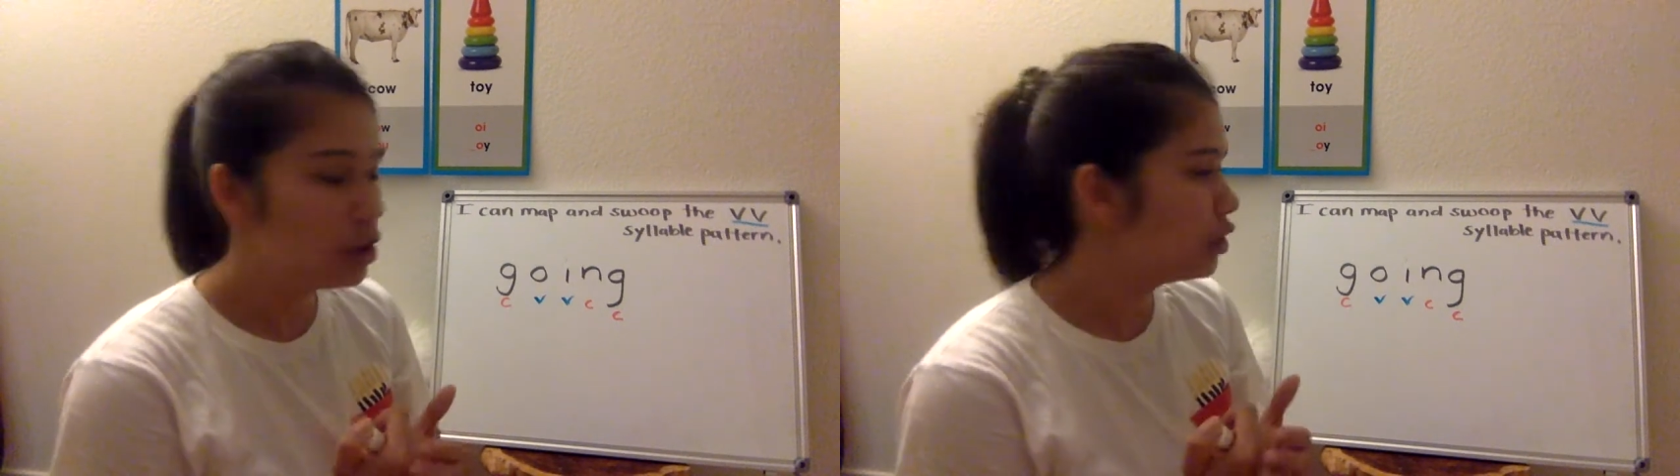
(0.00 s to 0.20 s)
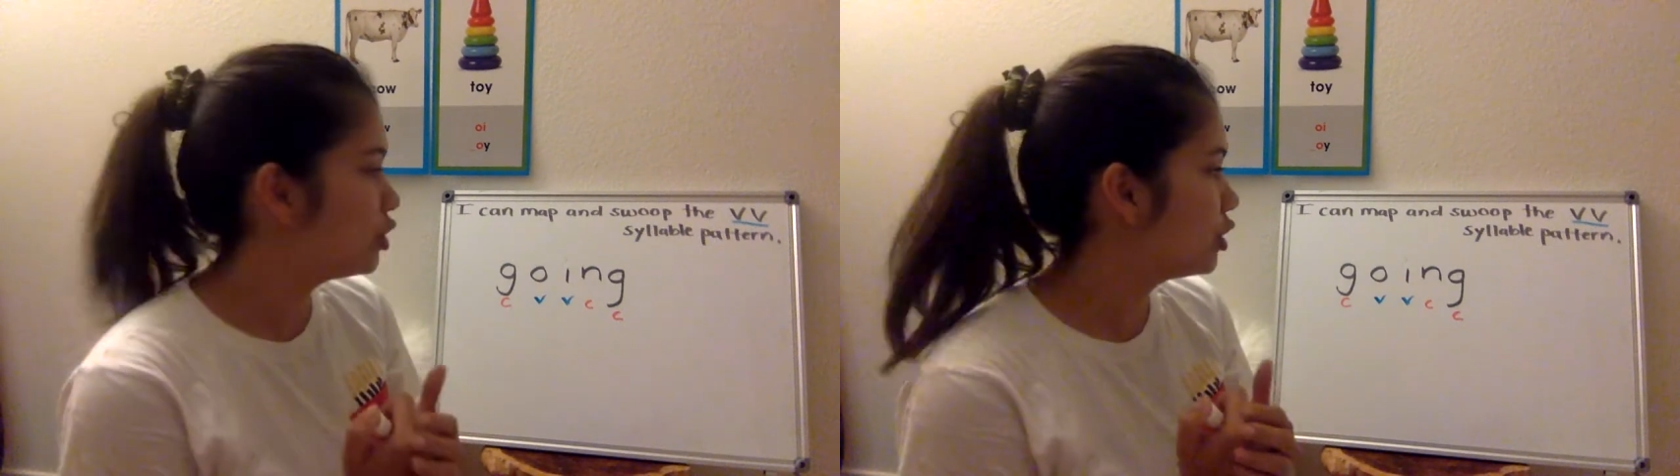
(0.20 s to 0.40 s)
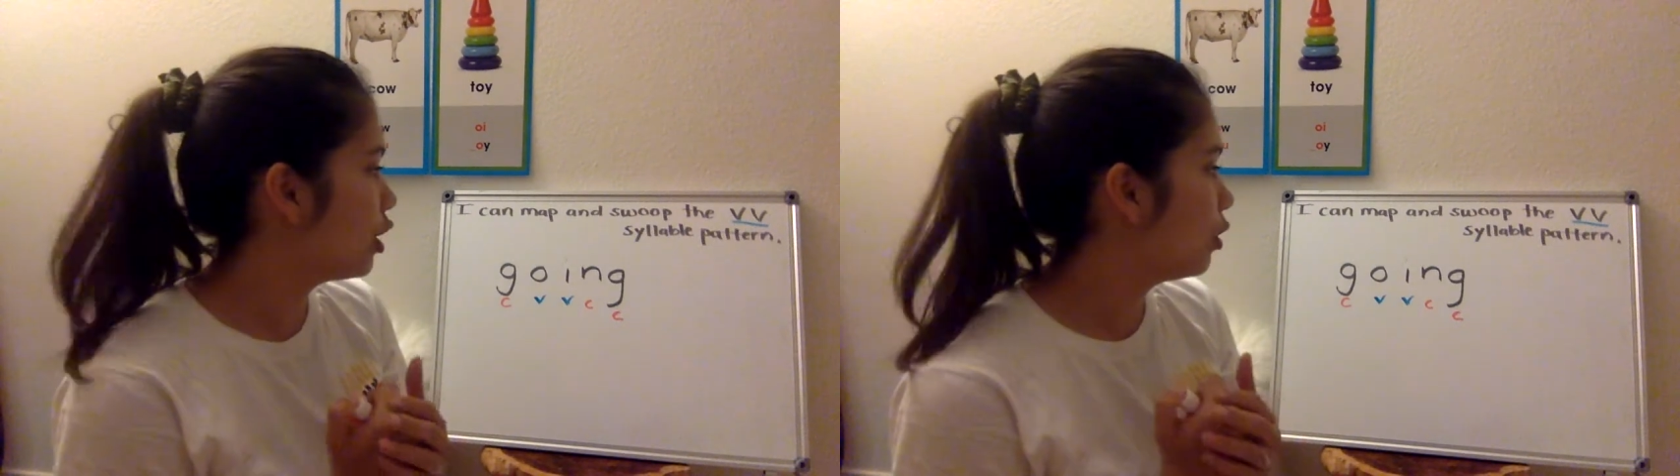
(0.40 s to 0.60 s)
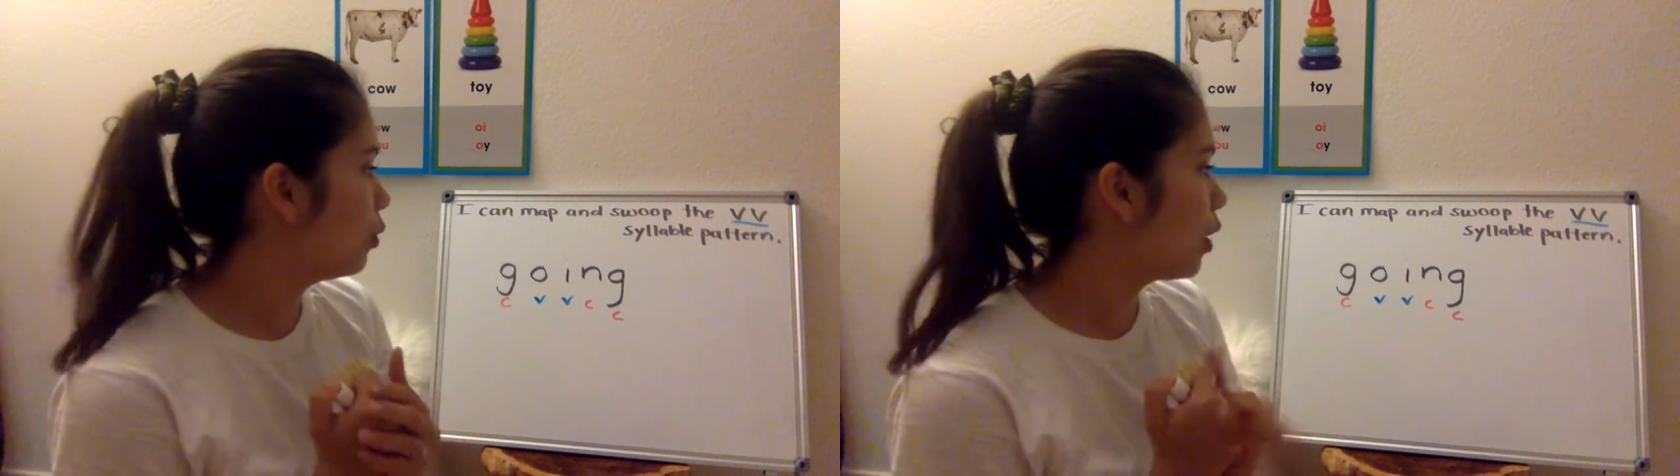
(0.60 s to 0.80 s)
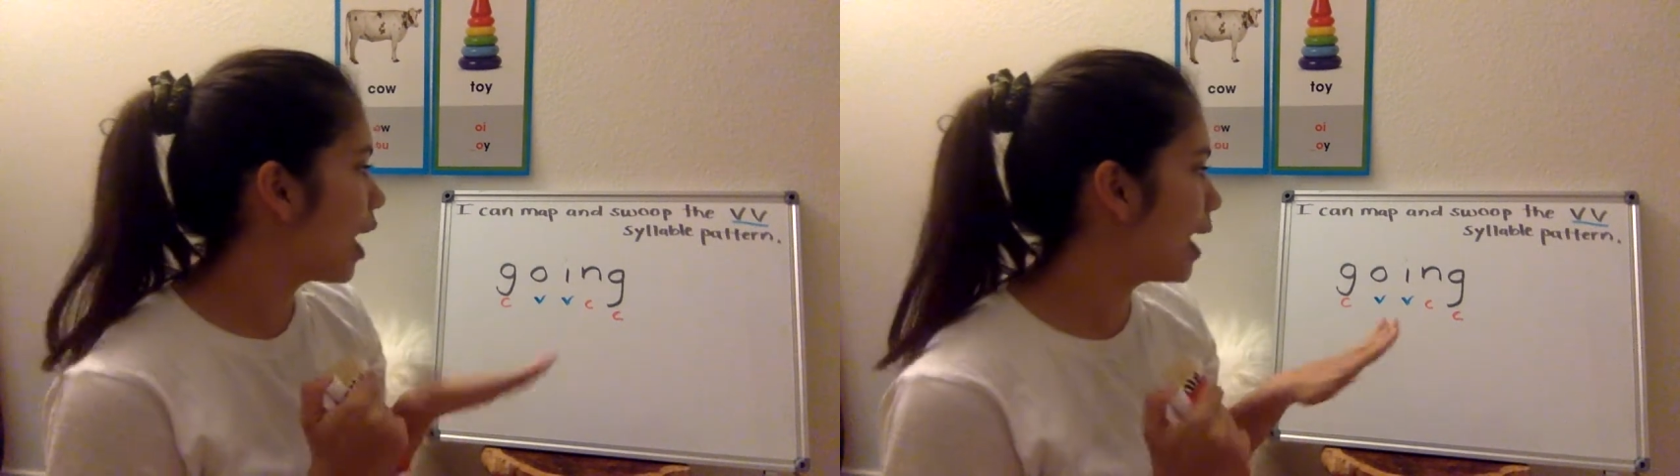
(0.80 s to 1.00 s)

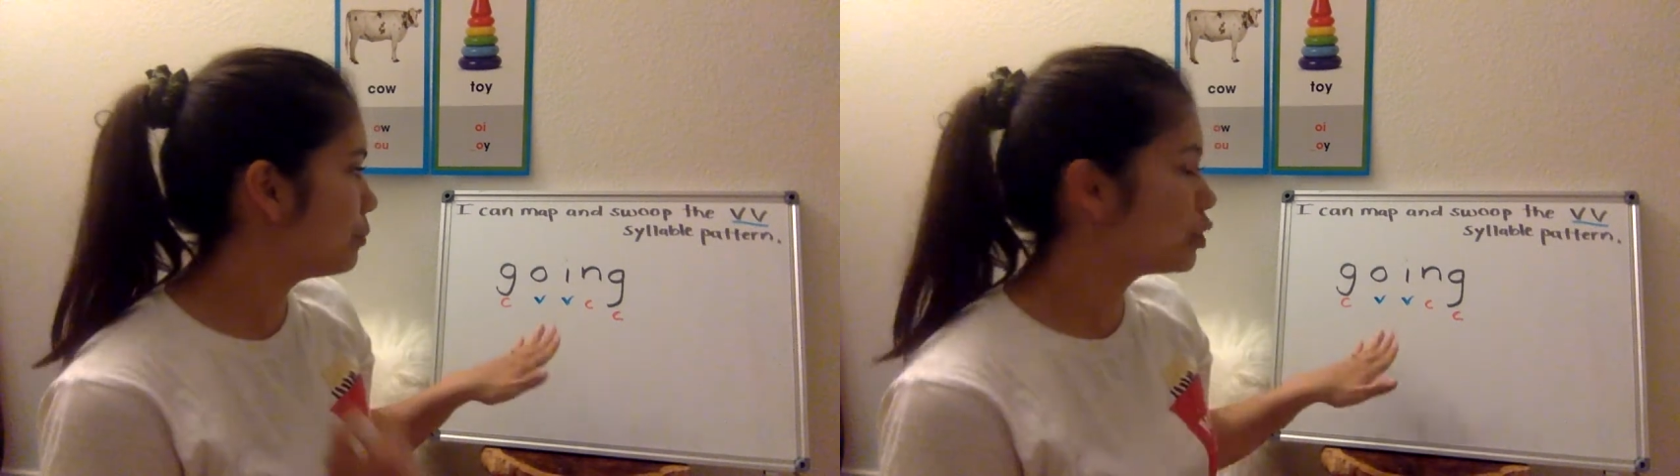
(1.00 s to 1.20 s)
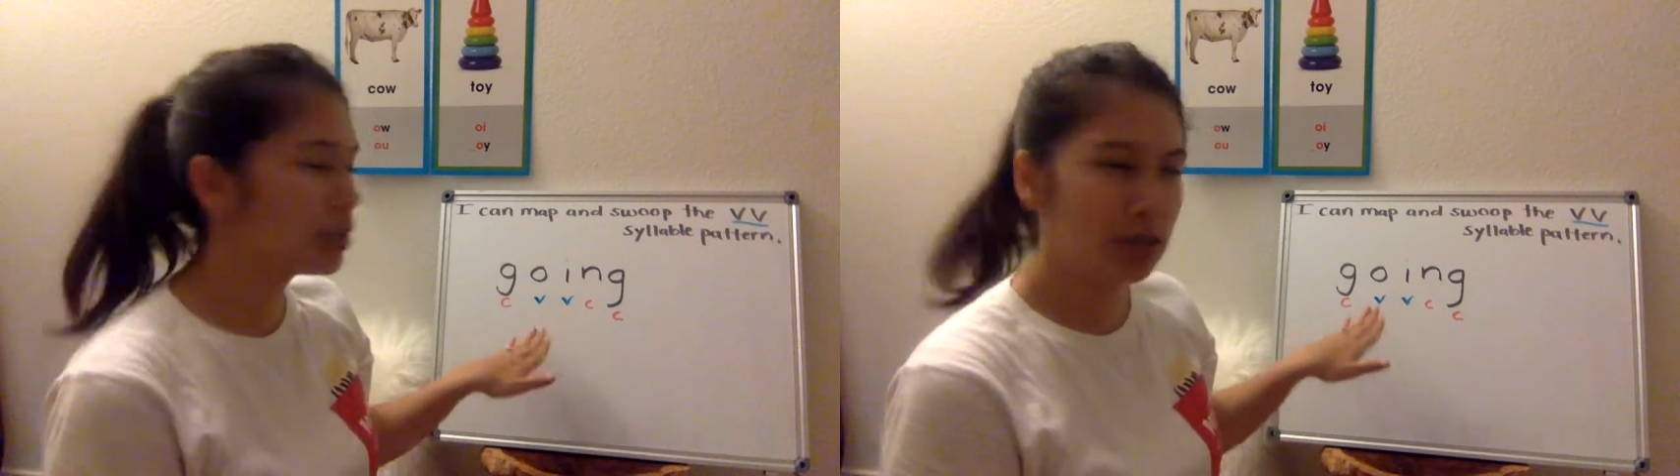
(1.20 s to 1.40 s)
So I'm just